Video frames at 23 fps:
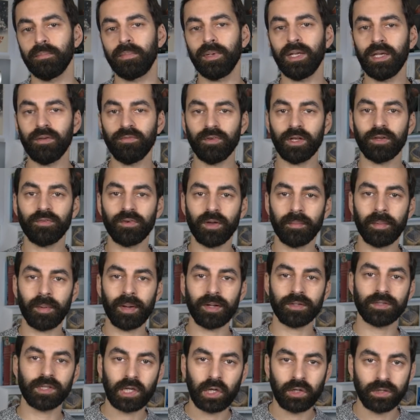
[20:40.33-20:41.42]
But even if I'm
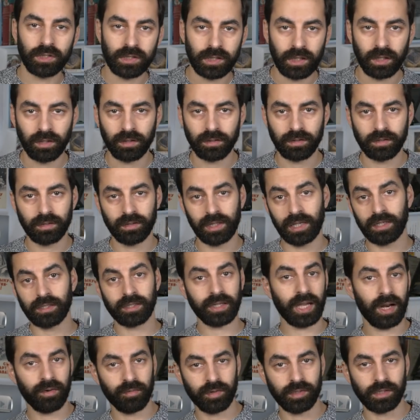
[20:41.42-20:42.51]
about to consult their
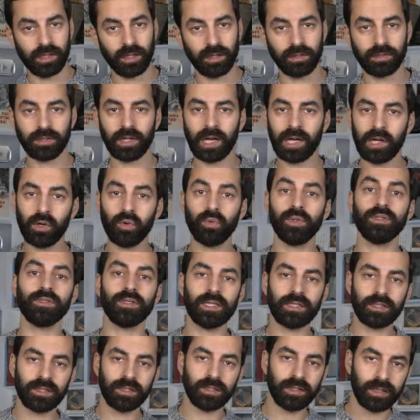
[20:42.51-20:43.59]
scan results, I always
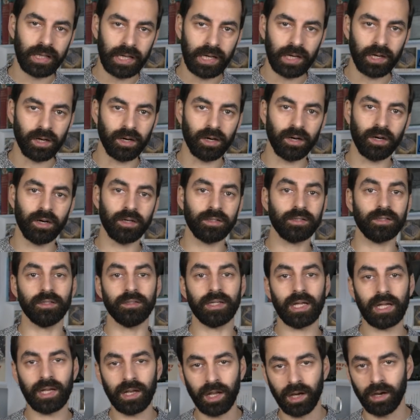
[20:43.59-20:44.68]
listen to their heart
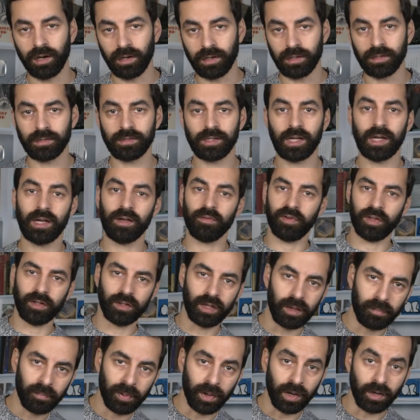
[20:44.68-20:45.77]
and their lungs, feel
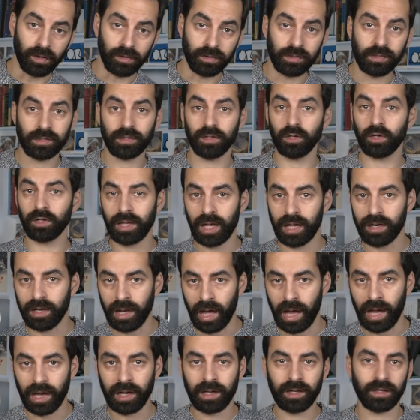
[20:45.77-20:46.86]
their pulse, look at their
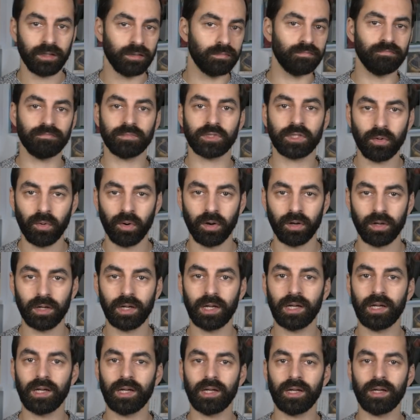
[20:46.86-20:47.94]
neck, and so on.
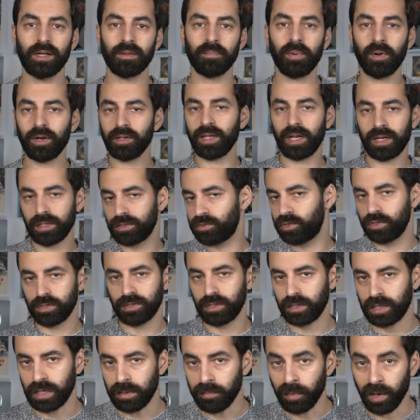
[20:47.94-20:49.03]
Part of that is just
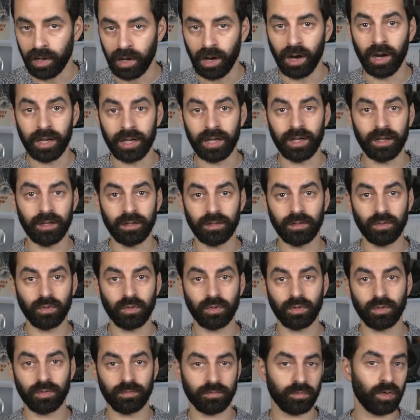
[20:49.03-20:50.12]
to keep my eye in,
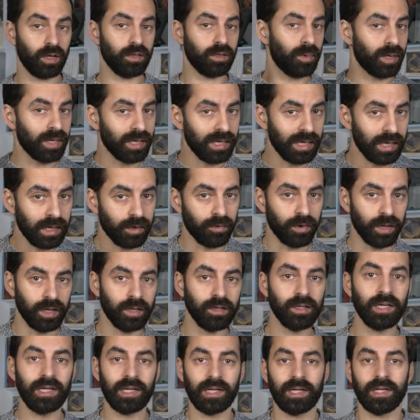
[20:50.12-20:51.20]
or rather my ear
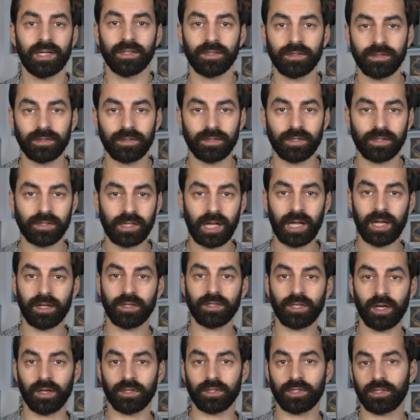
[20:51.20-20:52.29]
in, to stay in
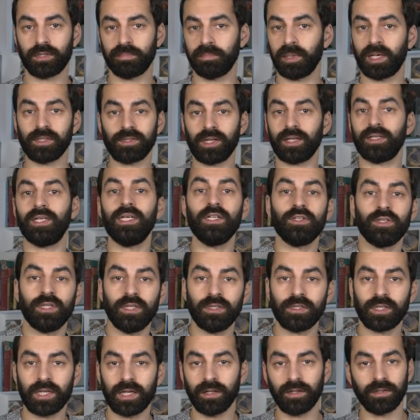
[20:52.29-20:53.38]
touch, because I teach
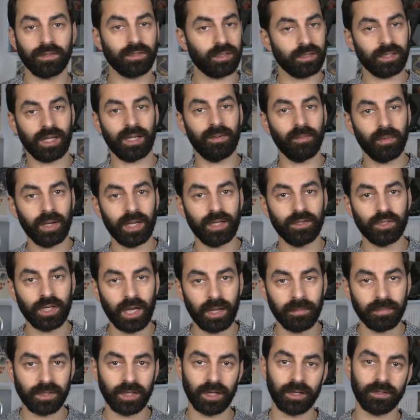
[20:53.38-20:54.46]
these skills the same way
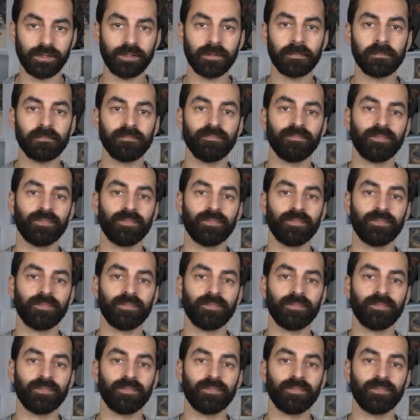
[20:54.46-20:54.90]
James does.